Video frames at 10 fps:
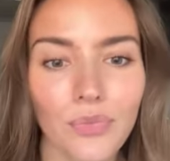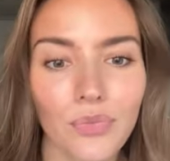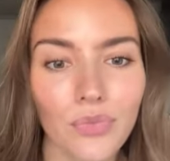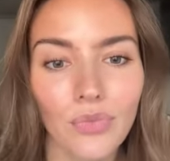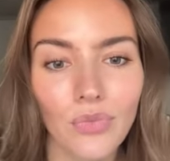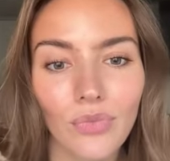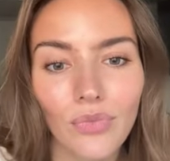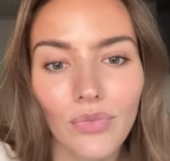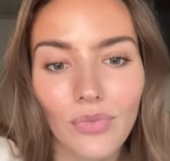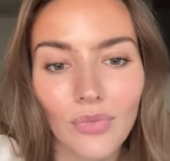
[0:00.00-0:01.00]

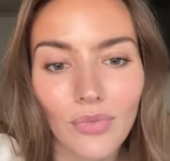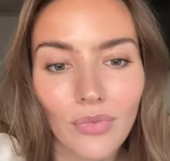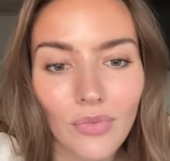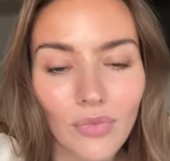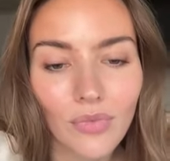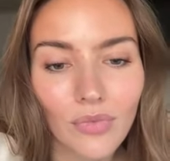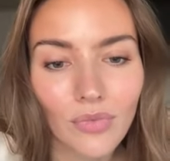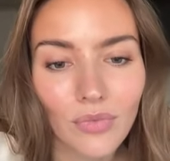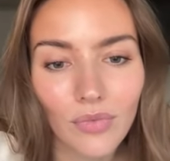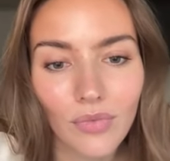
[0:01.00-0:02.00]

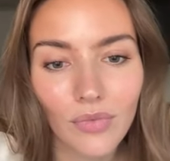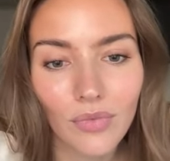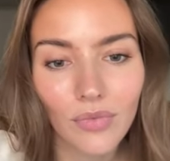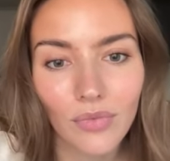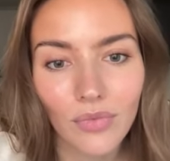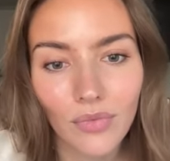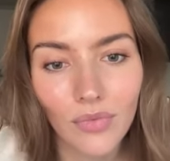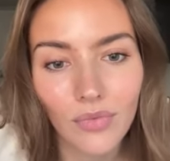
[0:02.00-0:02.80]
[no speech]